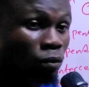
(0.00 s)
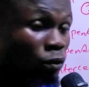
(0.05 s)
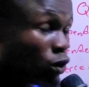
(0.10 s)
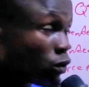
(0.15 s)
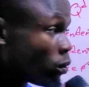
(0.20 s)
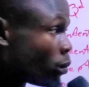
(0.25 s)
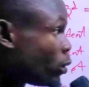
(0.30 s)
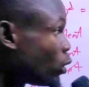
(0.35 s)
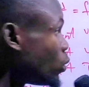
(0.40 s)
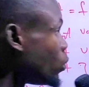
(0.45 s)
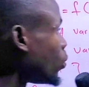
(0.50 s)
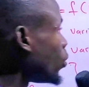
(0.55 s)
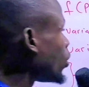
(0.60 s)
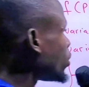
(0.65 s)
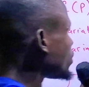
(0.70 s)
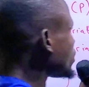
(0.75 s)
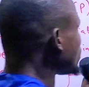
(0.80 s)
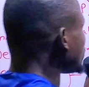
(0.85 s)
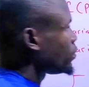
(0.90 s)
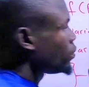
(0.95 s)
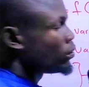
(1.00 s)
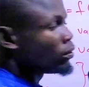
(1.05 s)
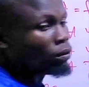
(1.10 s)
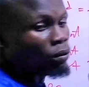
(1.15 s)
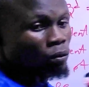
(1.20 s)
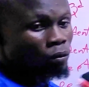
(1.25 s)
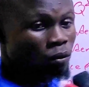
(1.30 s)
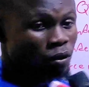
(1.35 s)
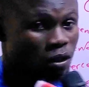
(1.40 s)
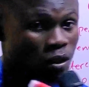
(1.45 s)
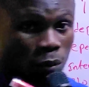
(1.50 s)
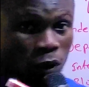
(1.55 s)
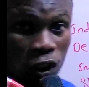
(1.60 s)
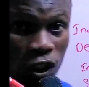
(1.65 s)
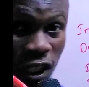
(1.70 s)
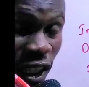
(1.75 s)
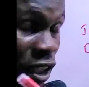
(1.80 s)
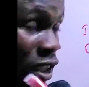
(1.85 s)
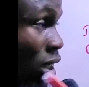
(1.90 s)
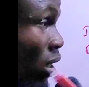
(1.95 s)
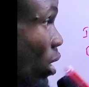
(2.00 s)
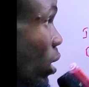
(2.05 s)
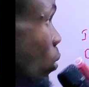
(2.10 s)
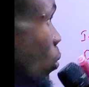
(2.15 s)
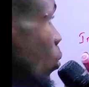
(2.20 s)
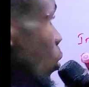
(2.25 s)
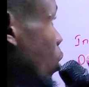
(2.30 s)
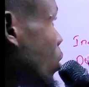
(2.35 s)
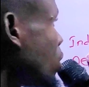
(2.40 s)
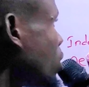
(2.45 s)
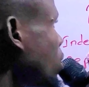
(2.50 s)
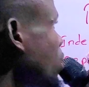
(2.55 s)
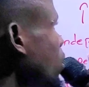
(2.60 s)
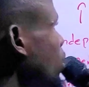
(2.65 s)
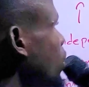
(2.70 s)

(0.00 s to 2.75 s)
which will be what? Which will be change in what?